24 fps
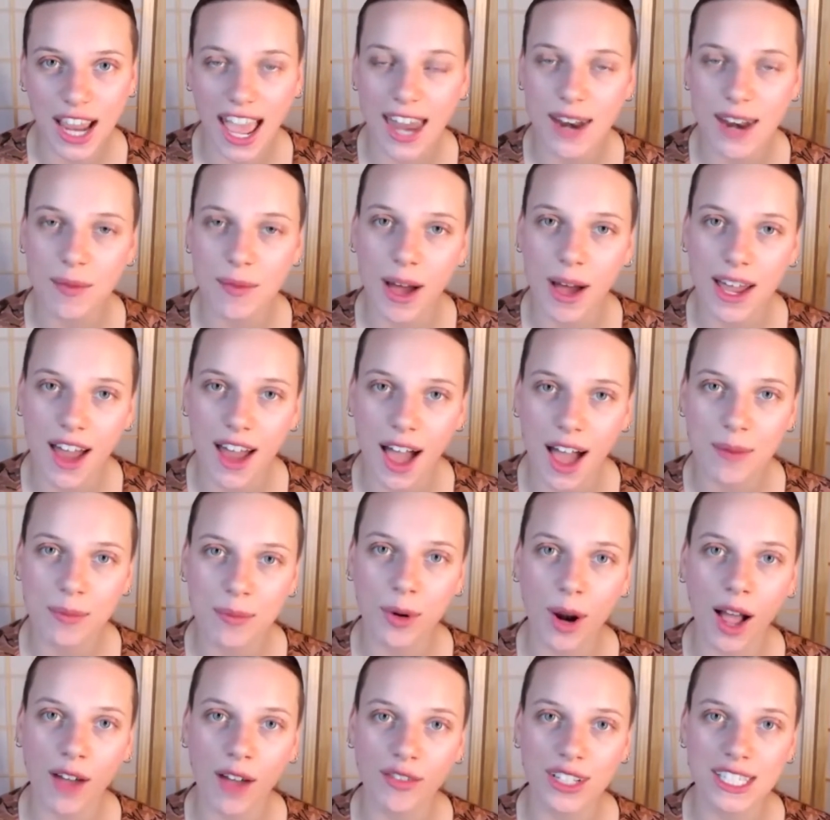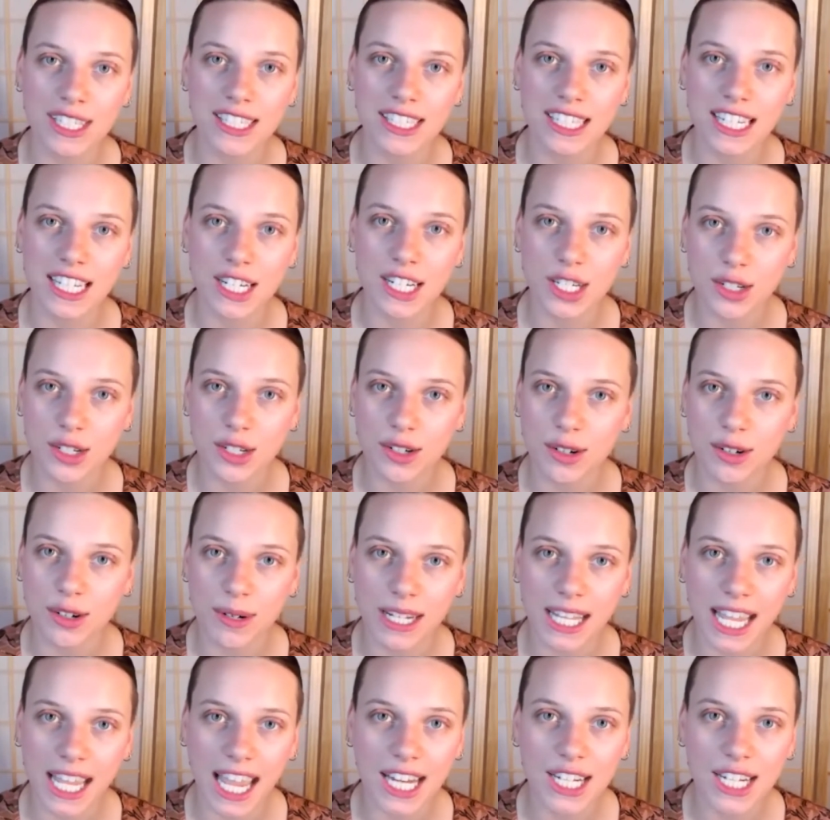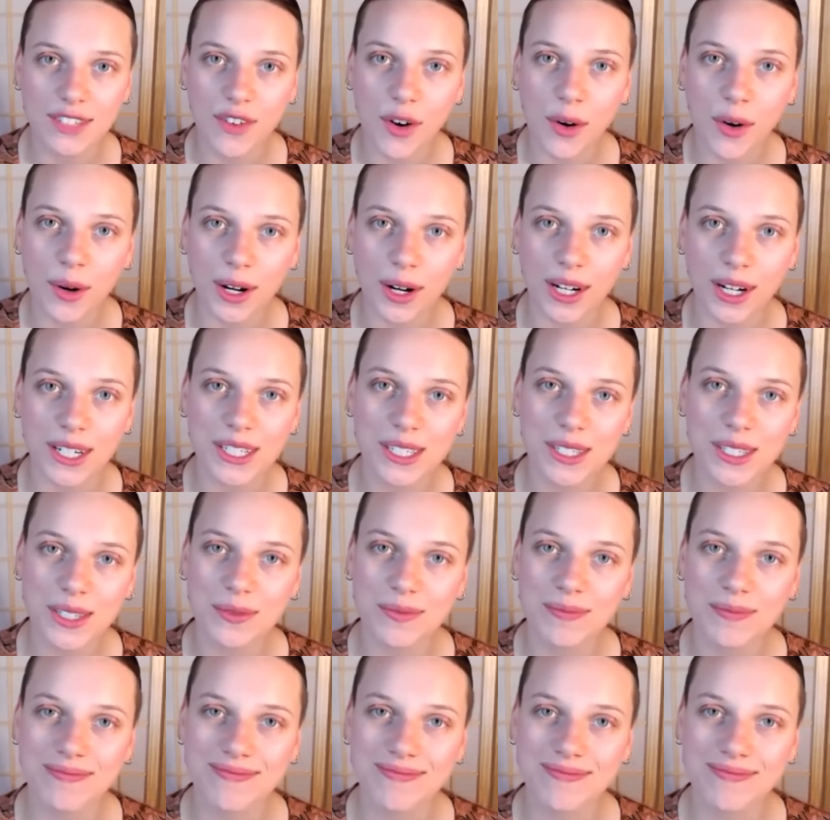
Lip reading: and what nonprofits can do to engage voters.